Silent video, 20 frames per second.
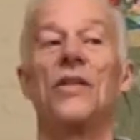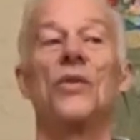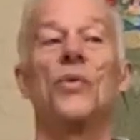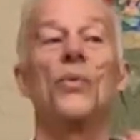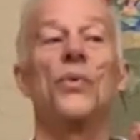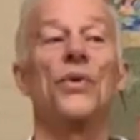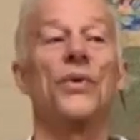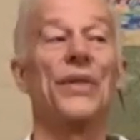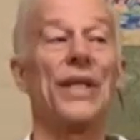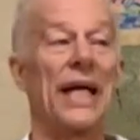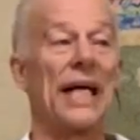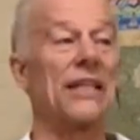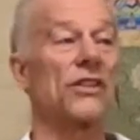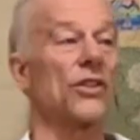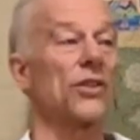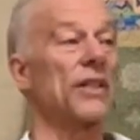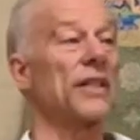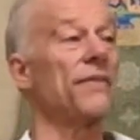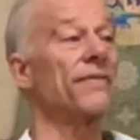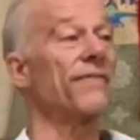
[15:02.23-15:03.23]
we'll
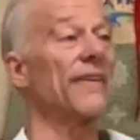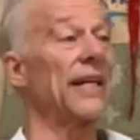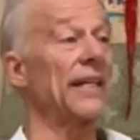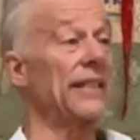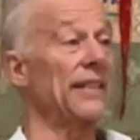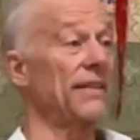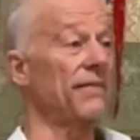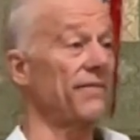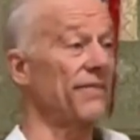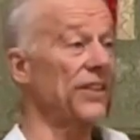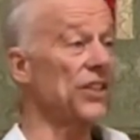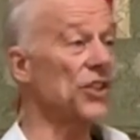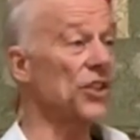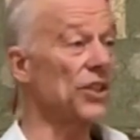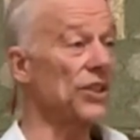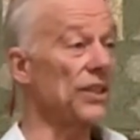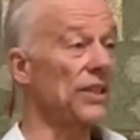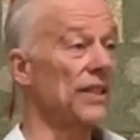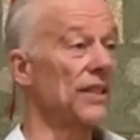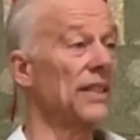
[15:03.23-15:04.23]
naturally find
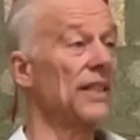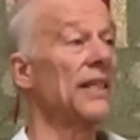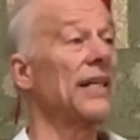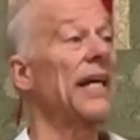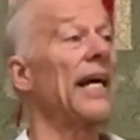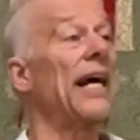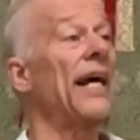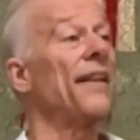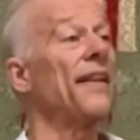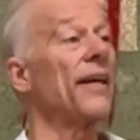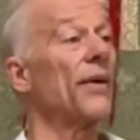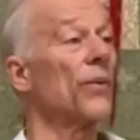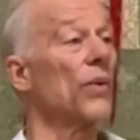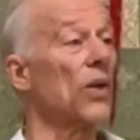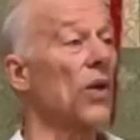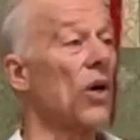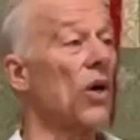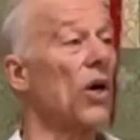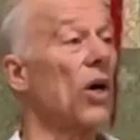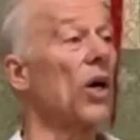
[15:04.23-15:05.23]
division, and there
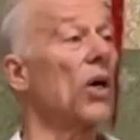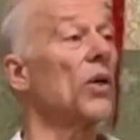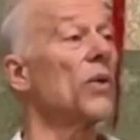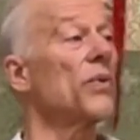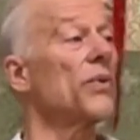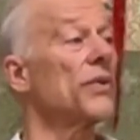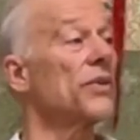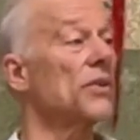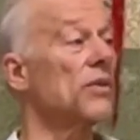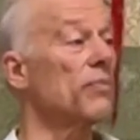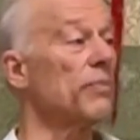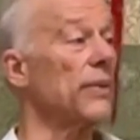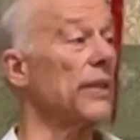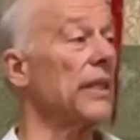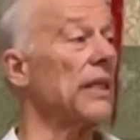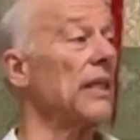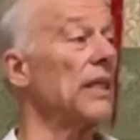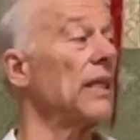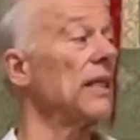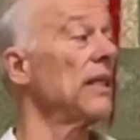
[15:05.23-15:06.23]
will always
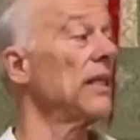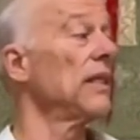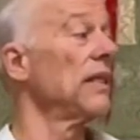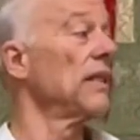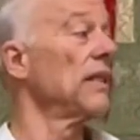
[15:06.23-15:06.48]
be